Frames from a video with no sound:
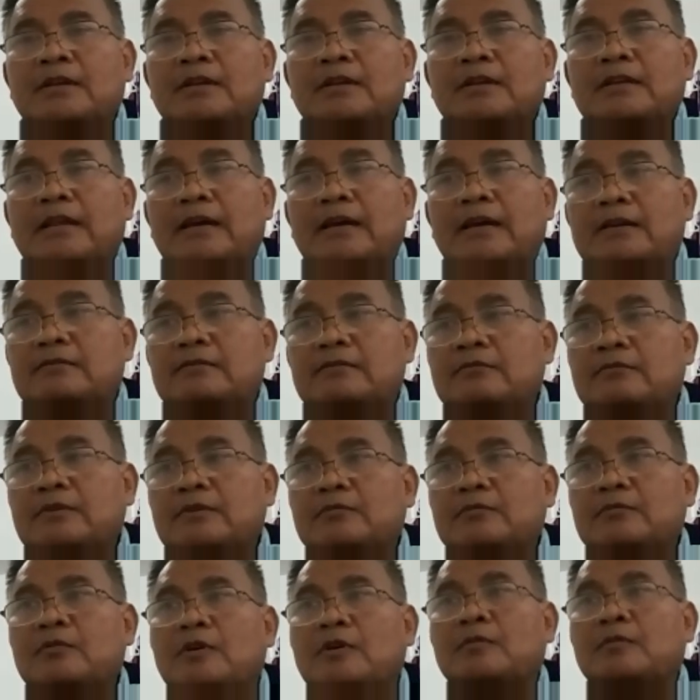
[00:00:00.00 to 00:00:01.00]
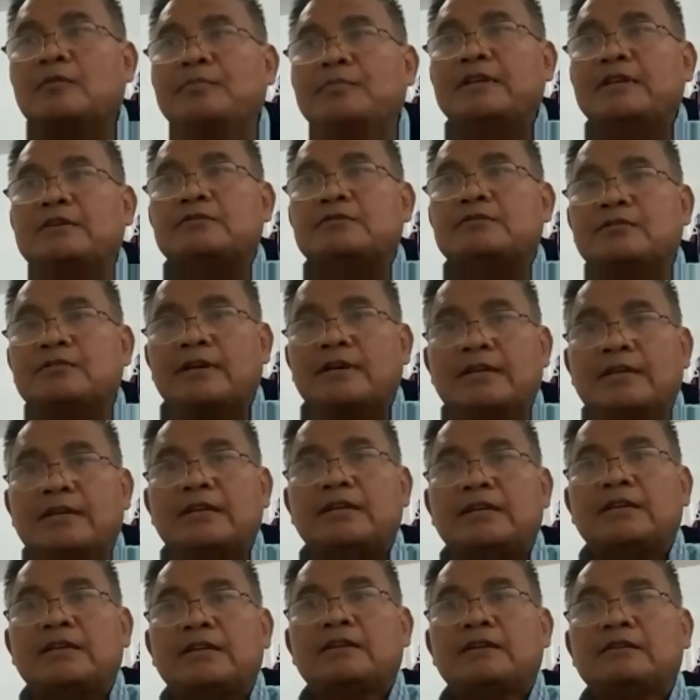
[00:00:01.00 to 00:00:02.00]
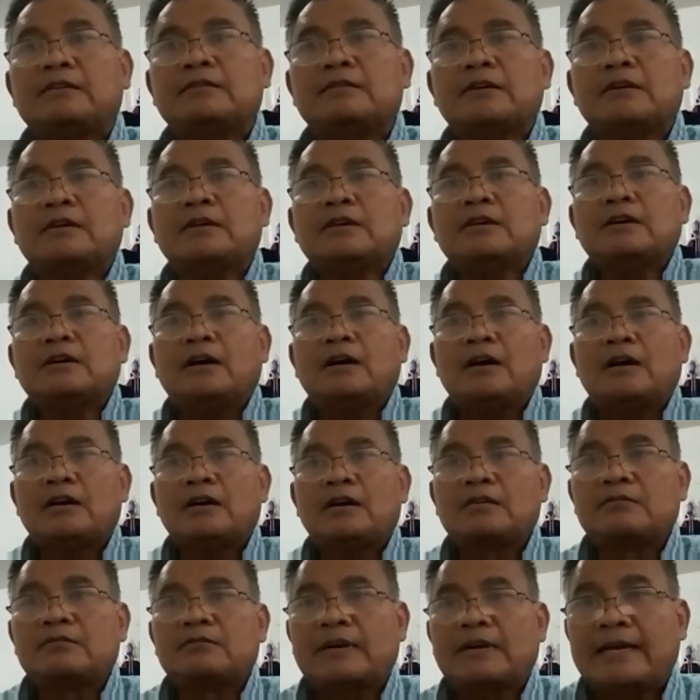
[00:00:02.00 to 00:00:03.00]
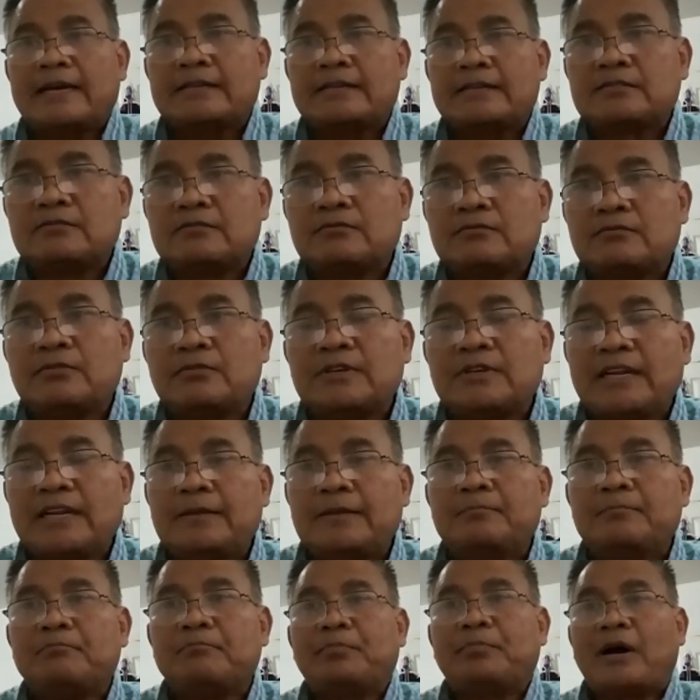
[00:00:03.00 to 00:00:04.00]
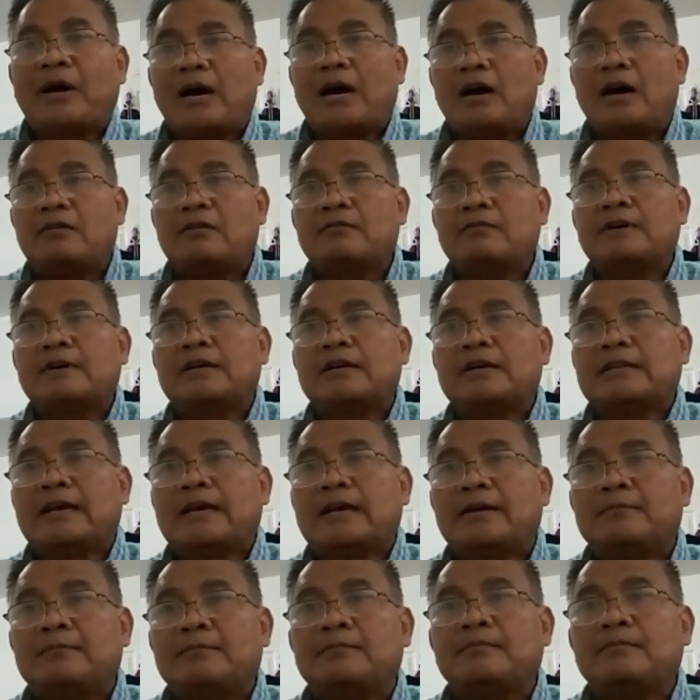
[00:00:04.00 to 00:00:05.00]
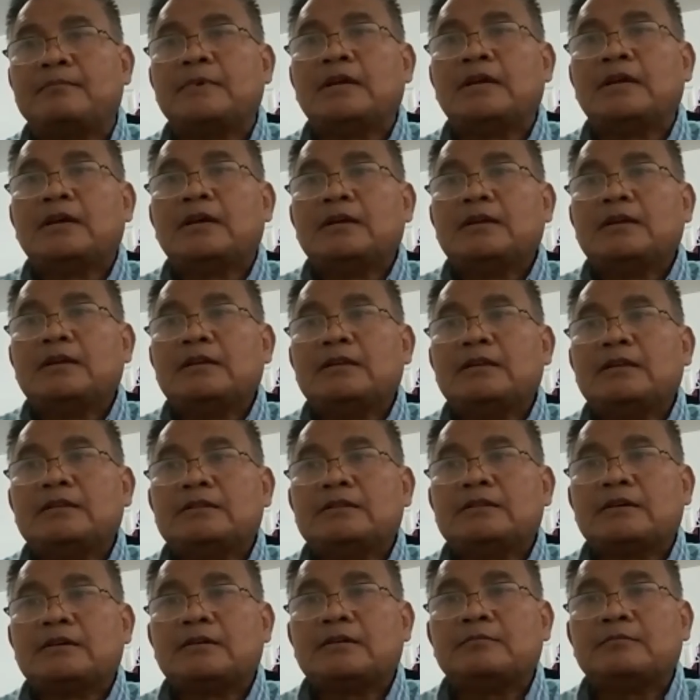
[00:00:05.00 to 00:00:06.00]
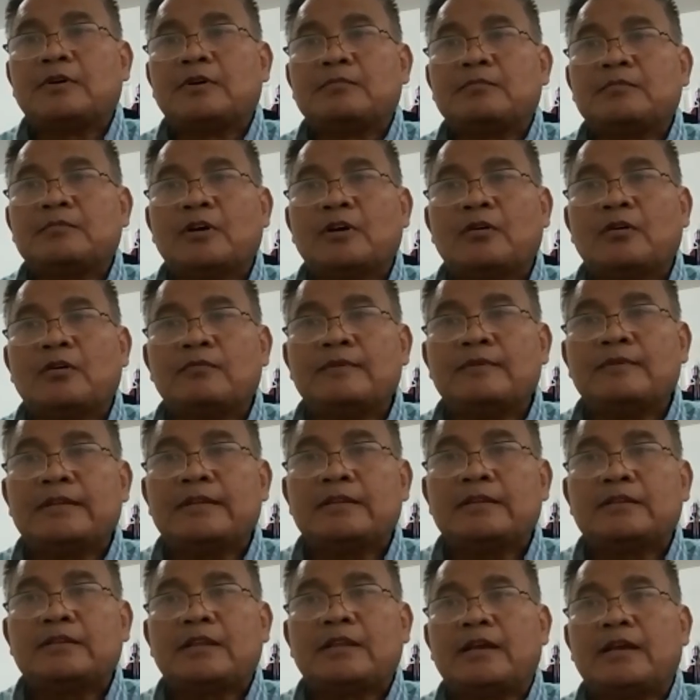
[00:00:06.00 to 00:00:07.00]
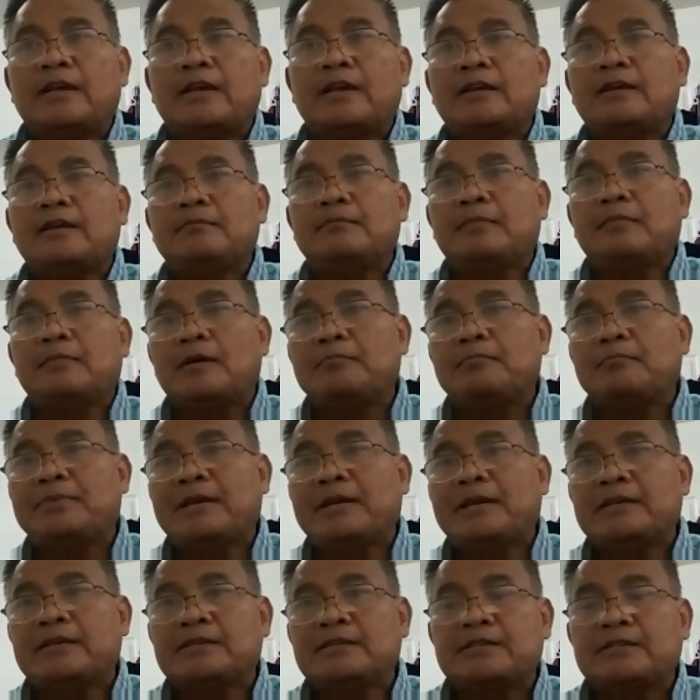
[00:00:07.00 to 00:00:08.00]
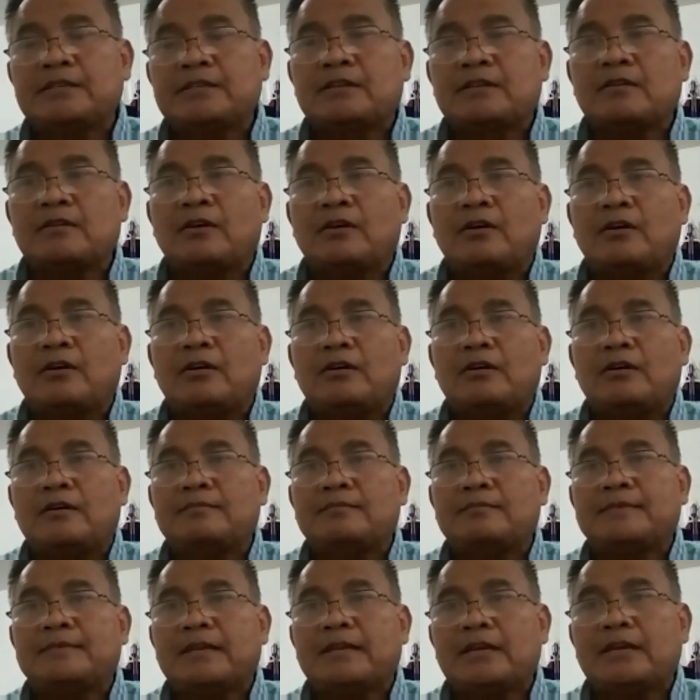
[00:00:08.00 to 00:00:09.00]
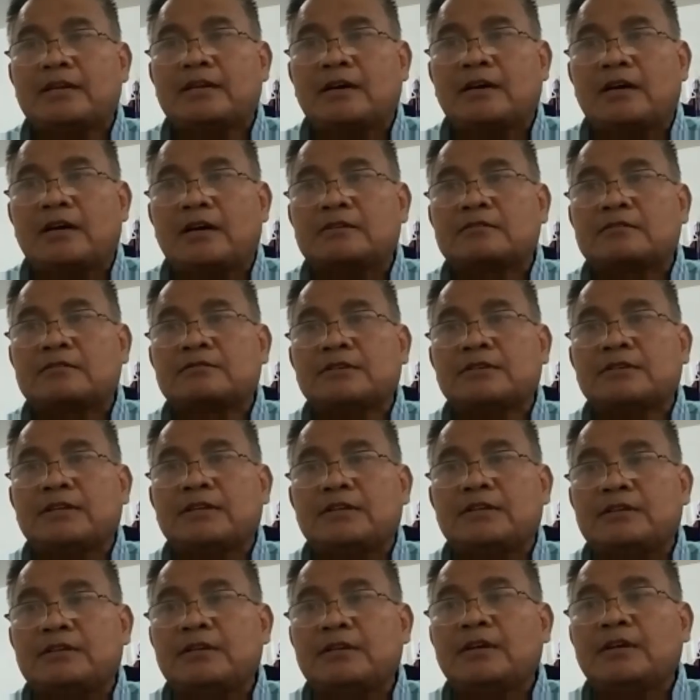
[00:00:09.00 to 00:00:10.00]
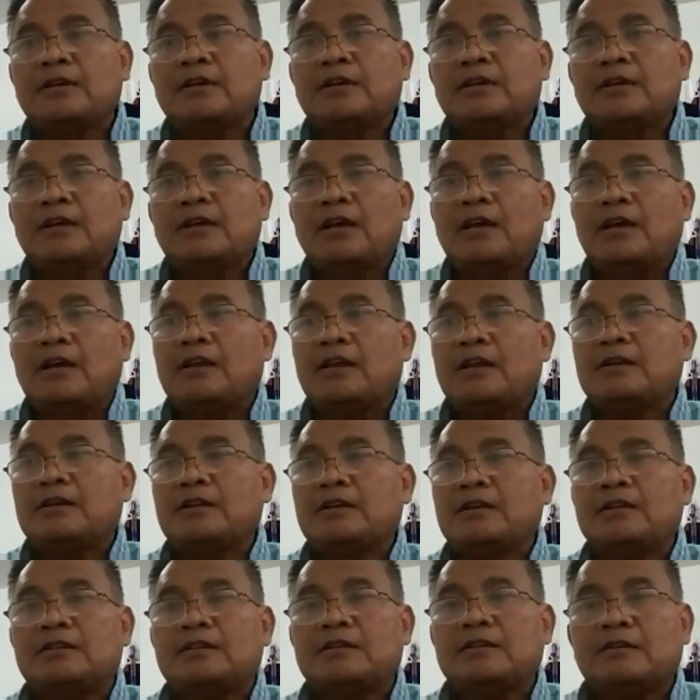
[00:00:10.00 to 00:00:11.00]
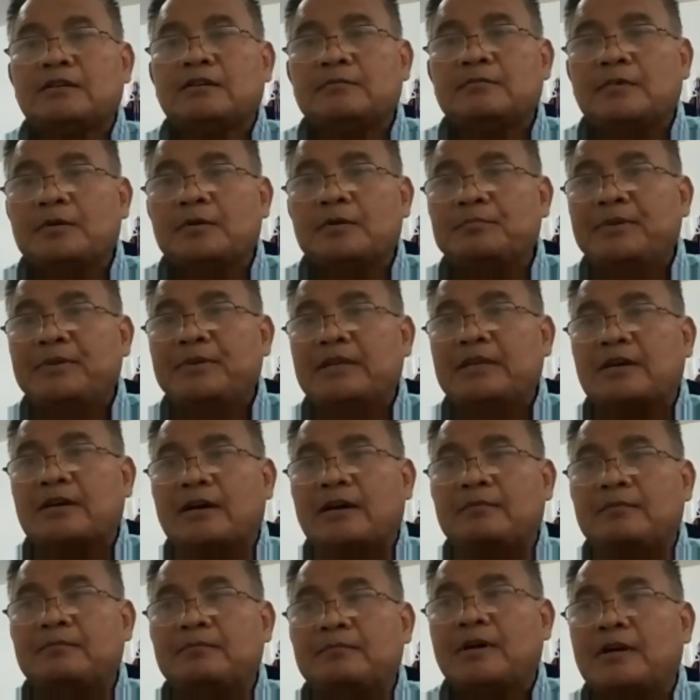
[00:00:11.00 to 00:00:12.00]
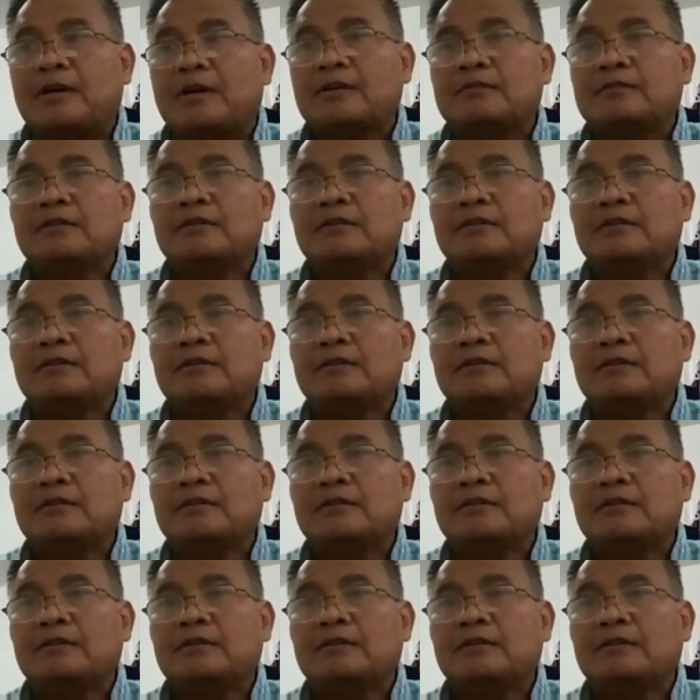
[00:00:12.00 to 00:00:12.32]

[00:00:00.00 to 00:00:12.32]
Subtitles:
that we will be training grassroots, empower them in terms of knowing the basic law of their country and in terms of become a